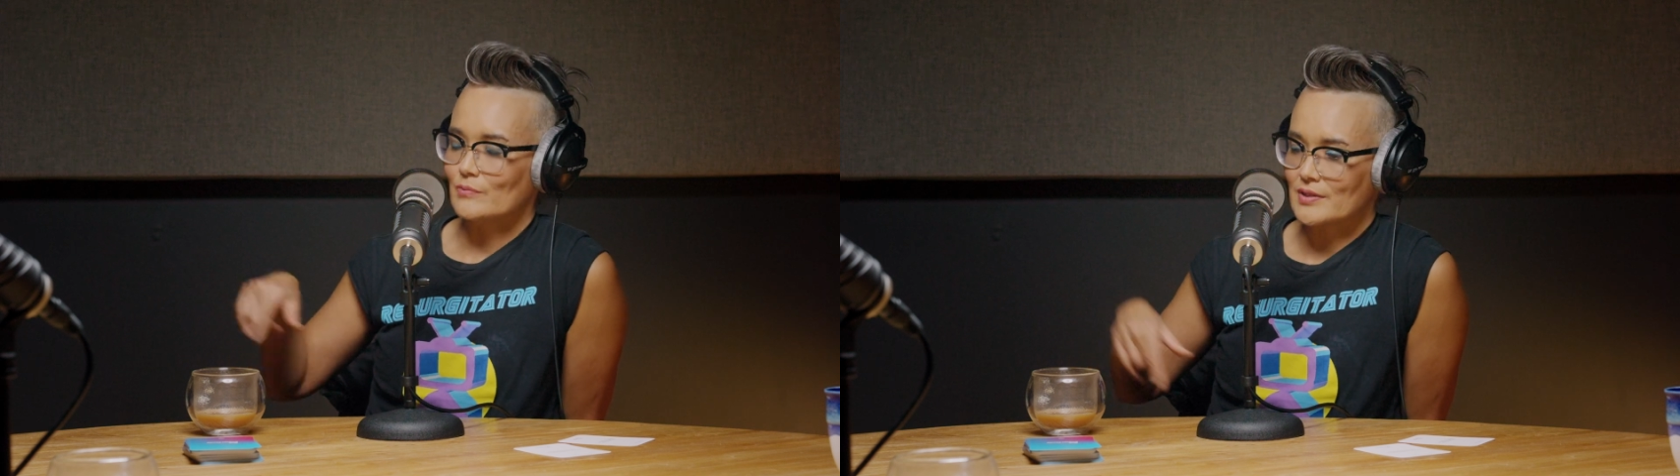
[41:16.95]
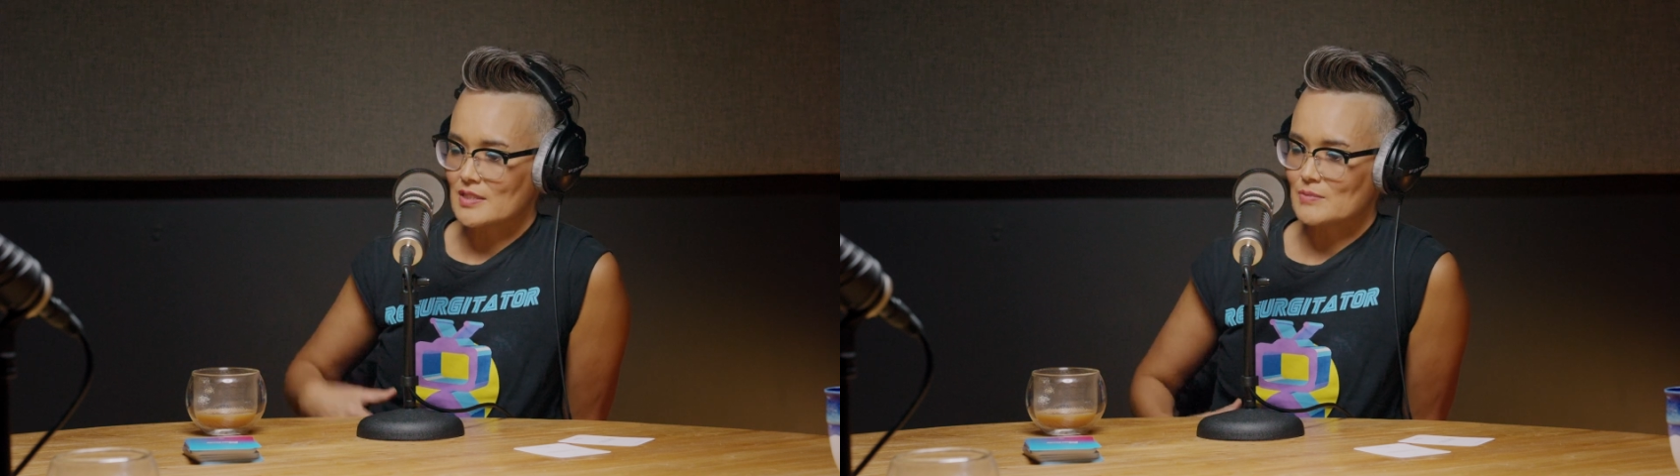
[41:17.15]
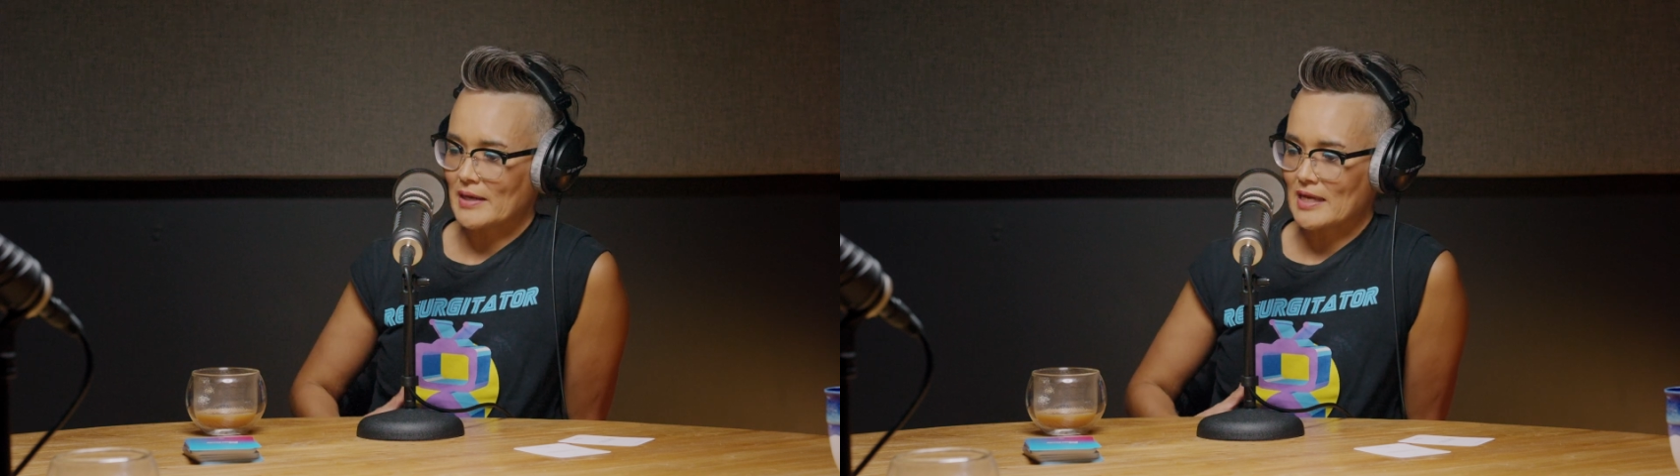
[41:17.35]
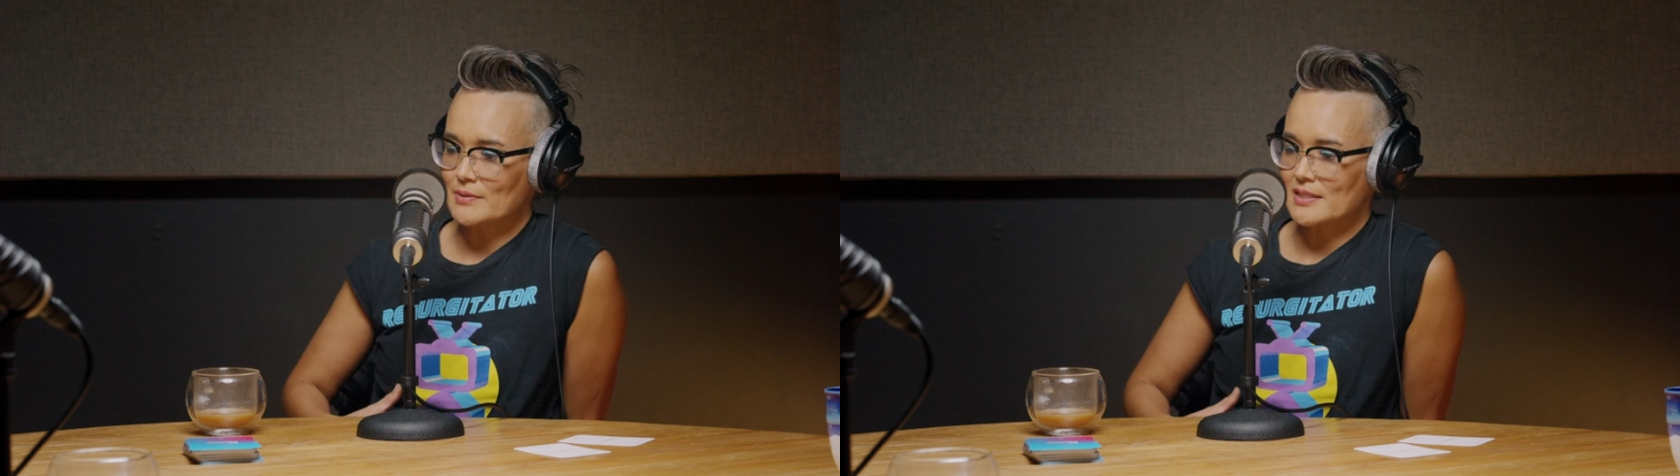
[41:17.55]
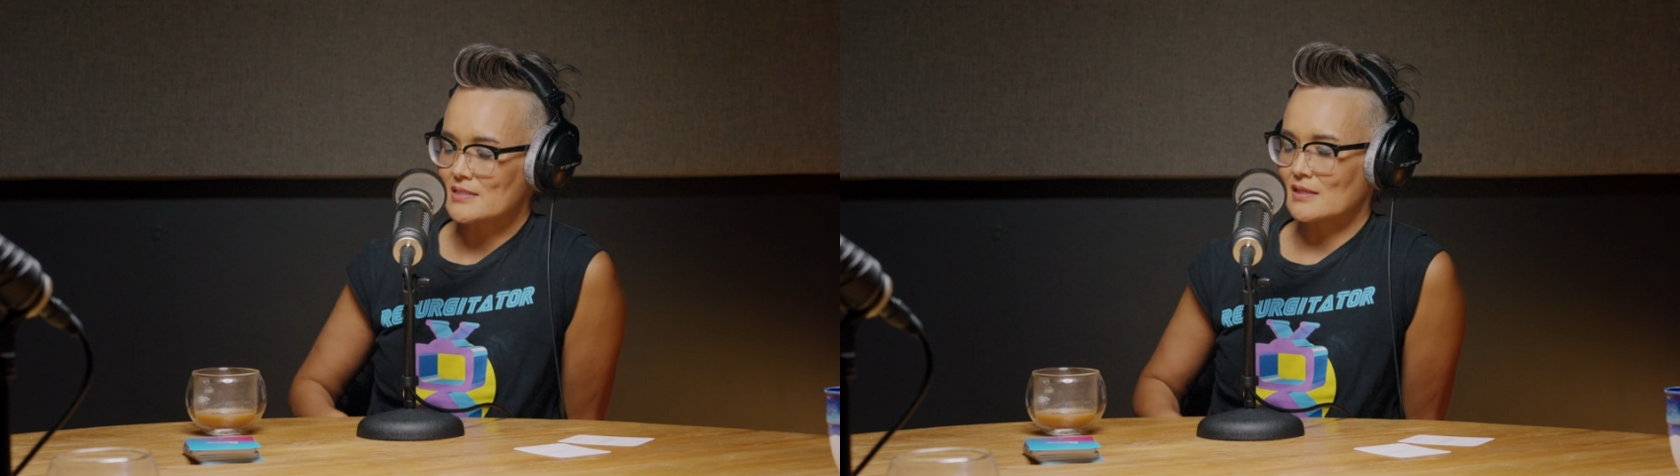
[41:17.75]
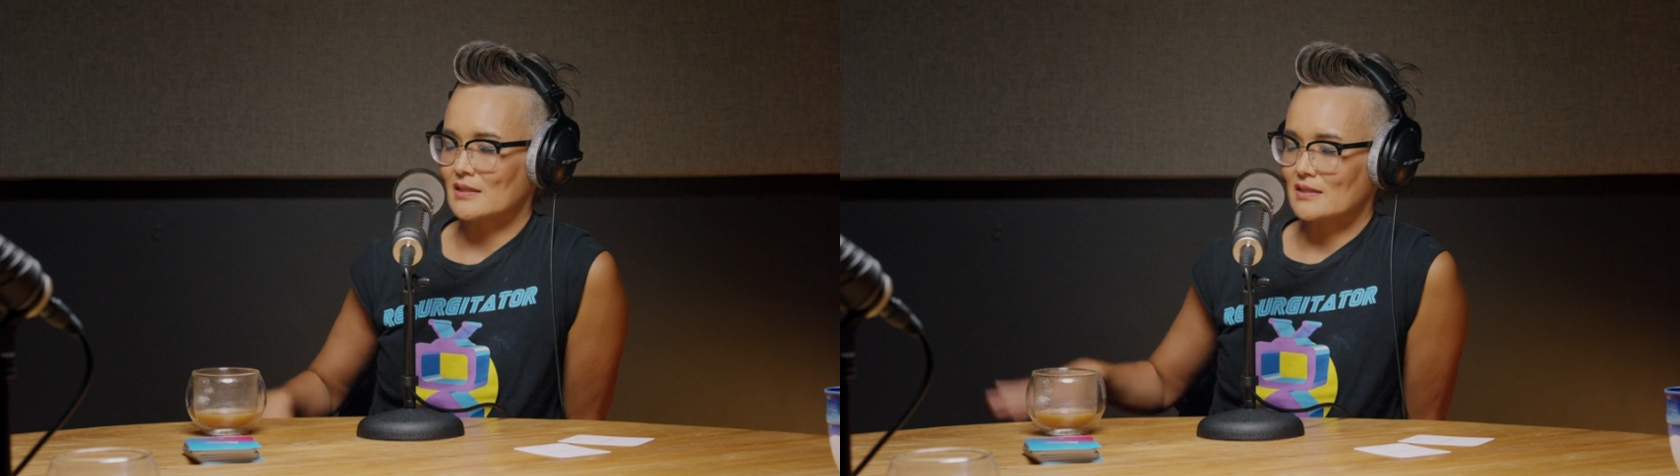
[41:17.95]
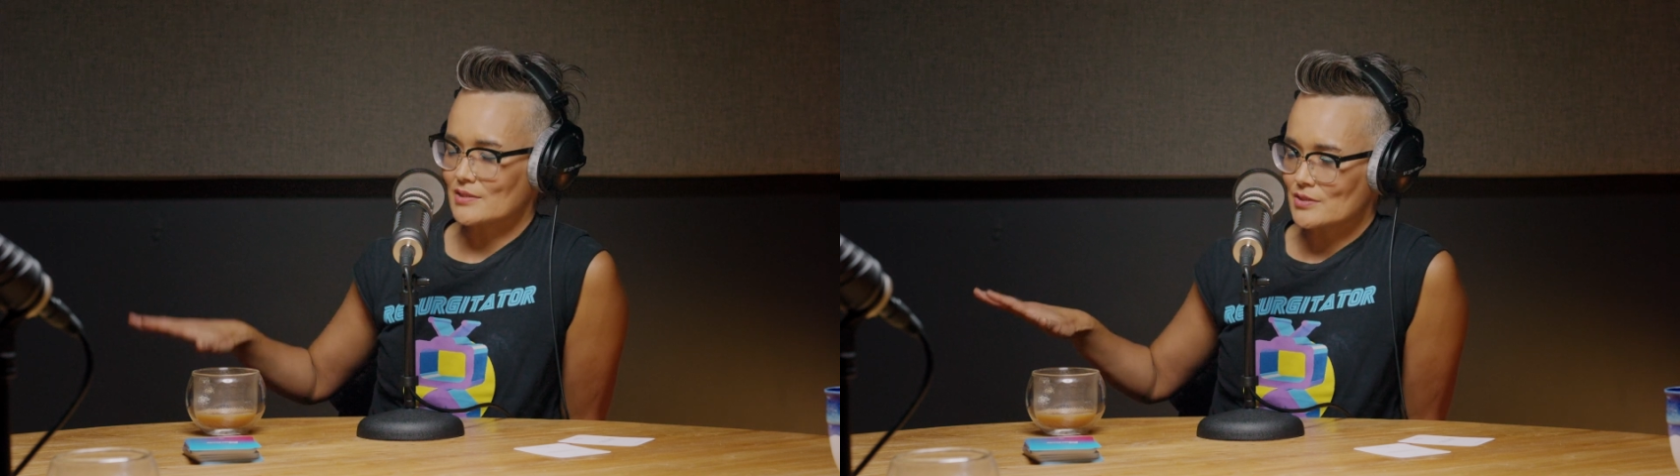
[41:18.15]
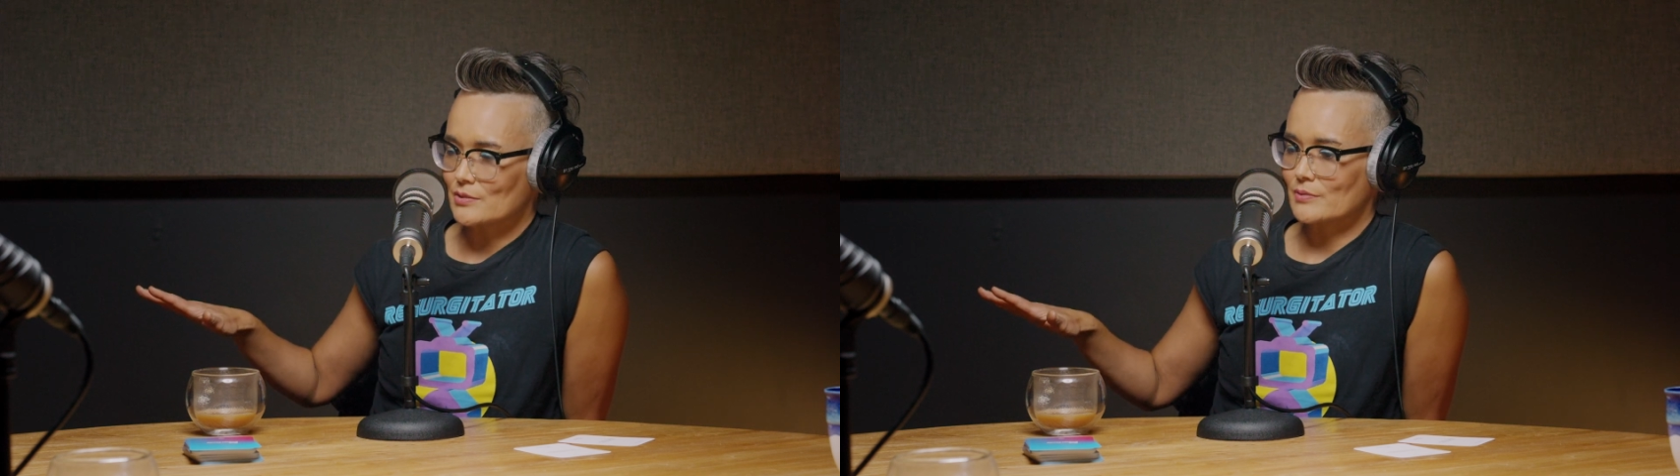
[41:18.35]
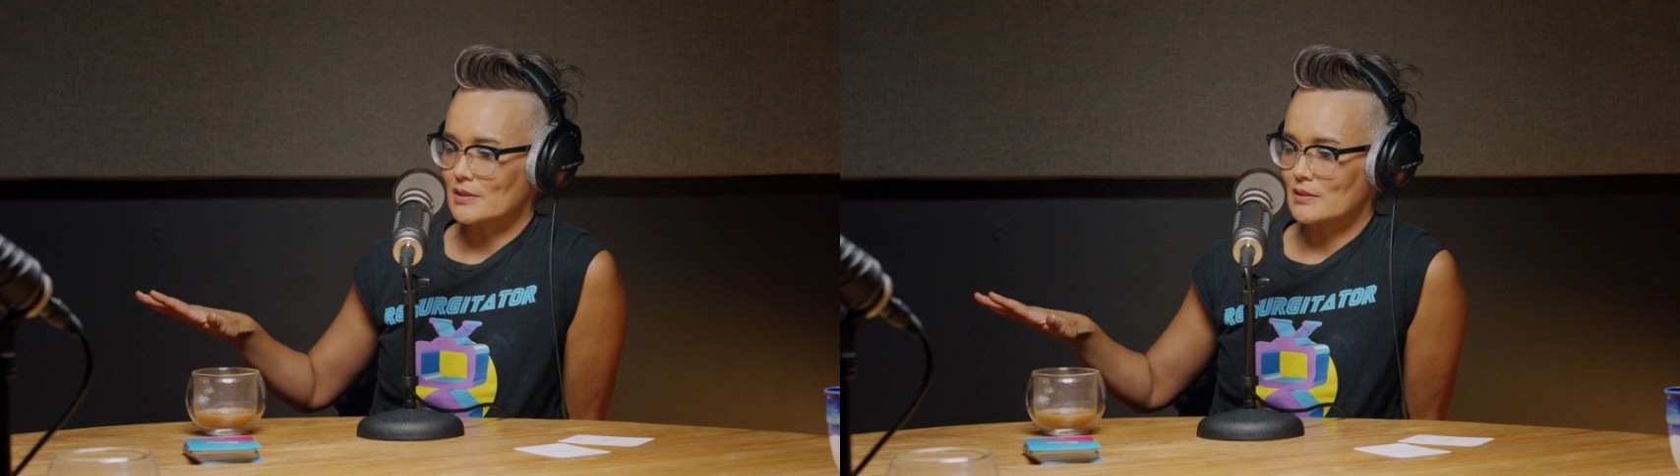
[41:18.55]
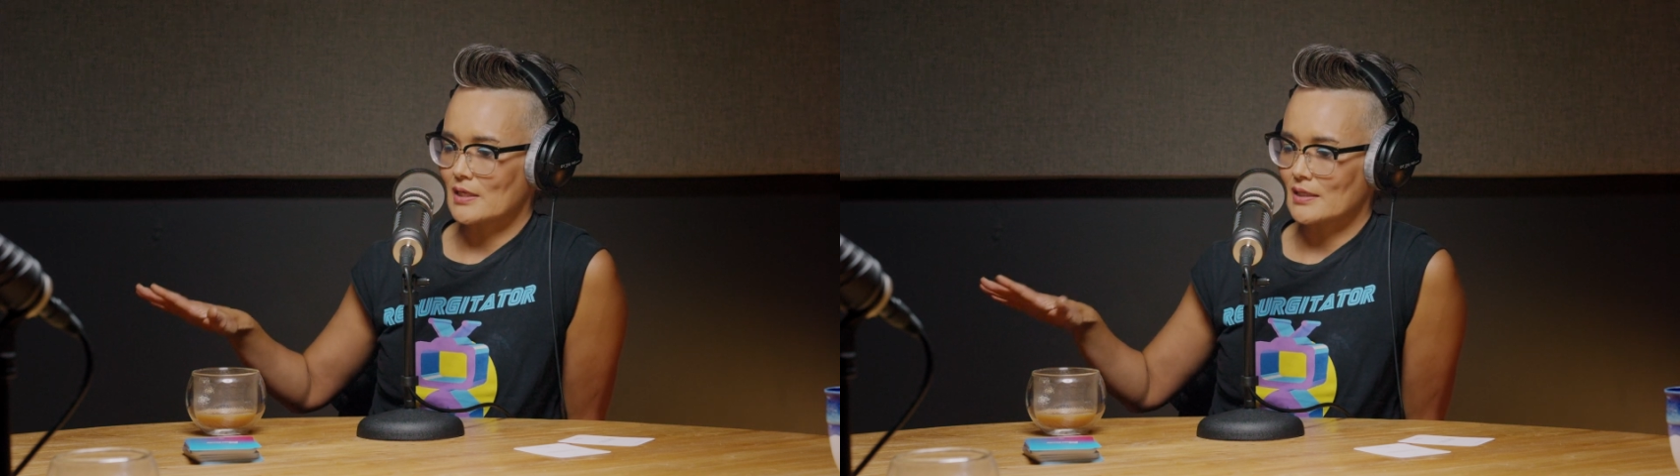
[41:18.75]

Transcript: With this baby inside, I can do it,